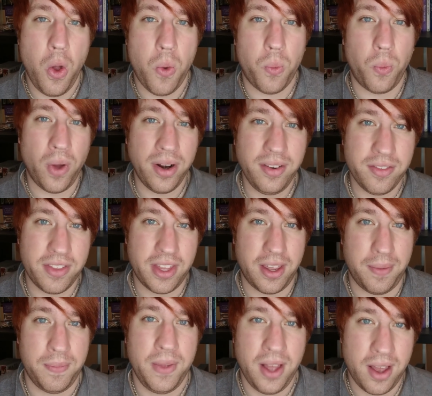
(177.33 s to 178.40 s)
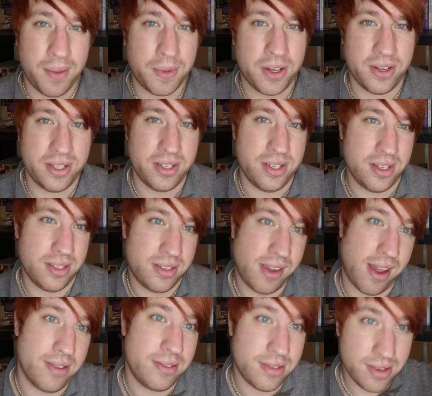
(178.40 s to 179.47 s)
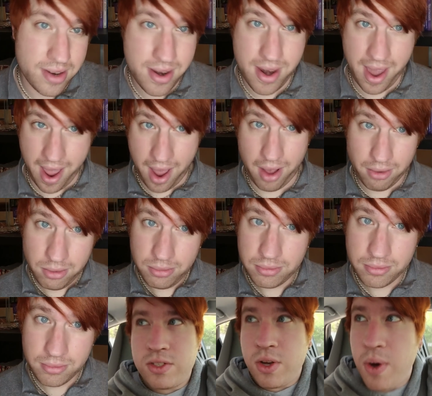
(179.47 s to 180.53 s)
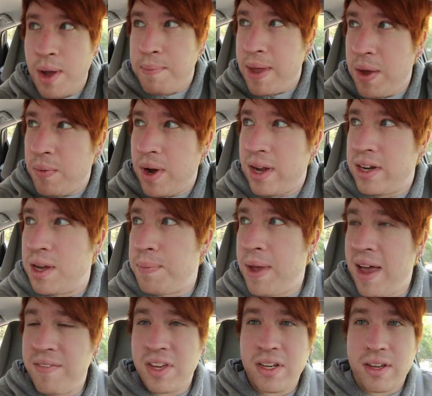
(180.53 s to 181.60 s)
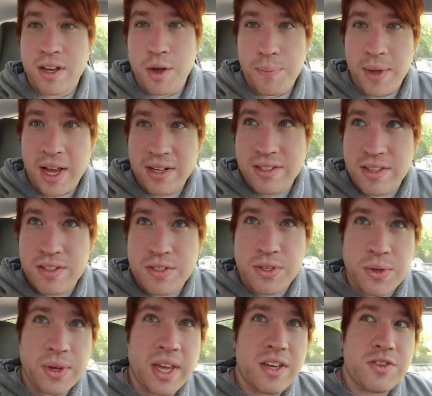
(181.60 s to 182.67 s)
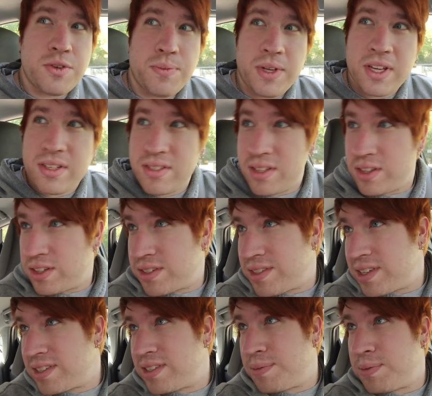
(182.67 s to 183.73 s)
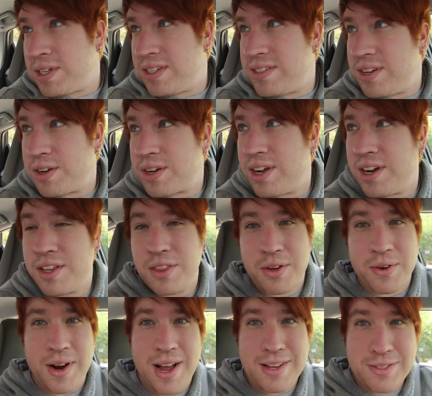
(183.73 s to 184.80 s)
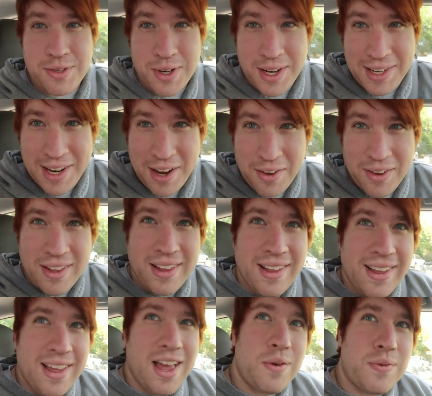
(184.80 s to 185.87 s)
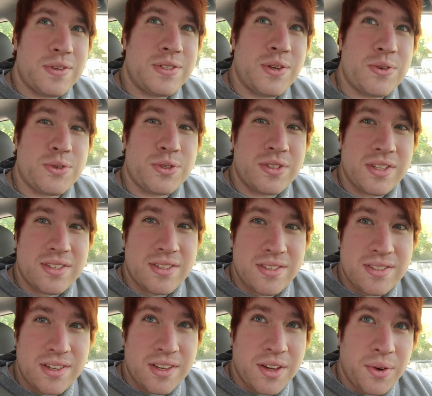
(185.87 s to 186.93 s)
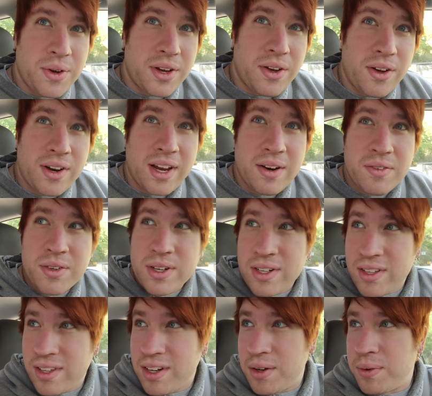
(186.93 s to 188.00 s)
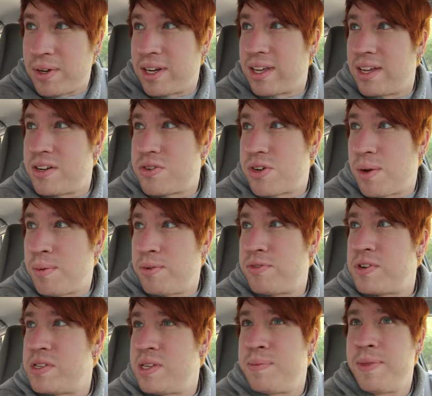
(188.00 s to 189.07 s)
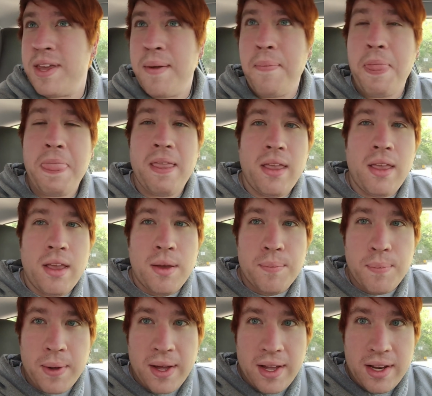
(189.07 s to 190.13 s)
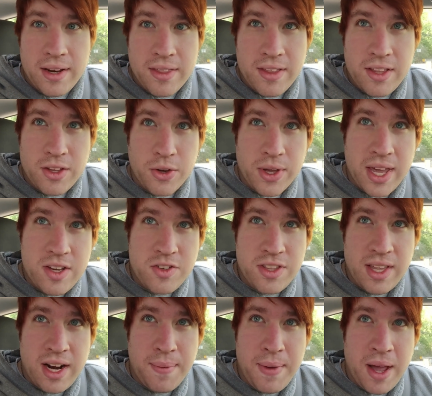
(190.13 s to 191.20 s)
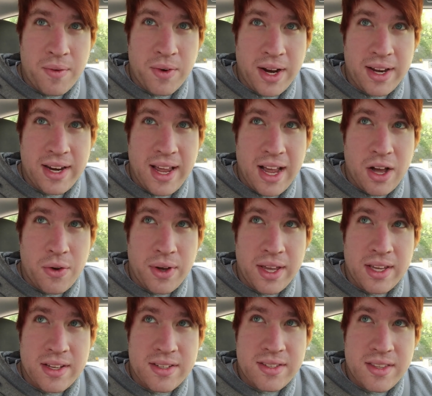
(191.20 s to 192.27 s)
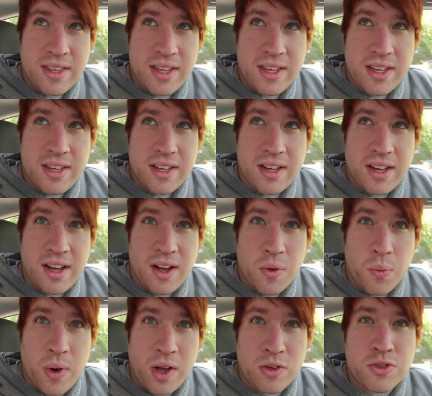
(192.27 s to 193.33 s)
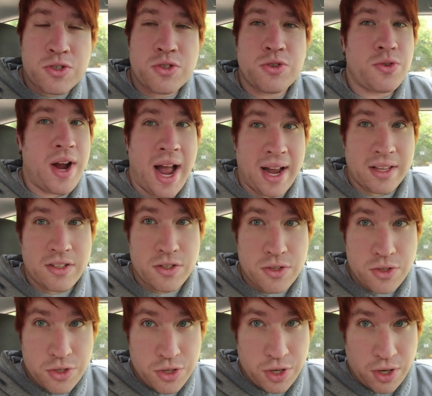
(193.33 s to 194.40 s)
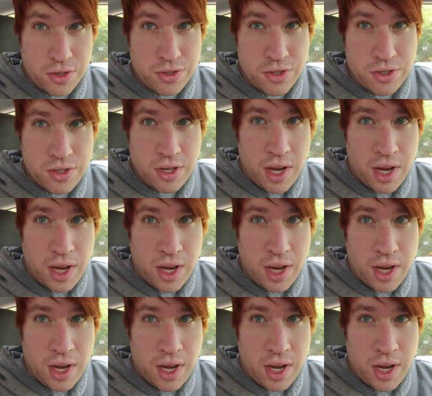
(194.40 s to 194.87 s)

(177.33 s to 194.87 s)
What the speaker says: One of them I'm going to discuss now. So I may wind up having to come back to this location because it looks like somebody's here cutting the grass right now, and with social distancing going on, I really don't want to get in trouble for something. But the location that I'm at right now is the Welsh Tract Church.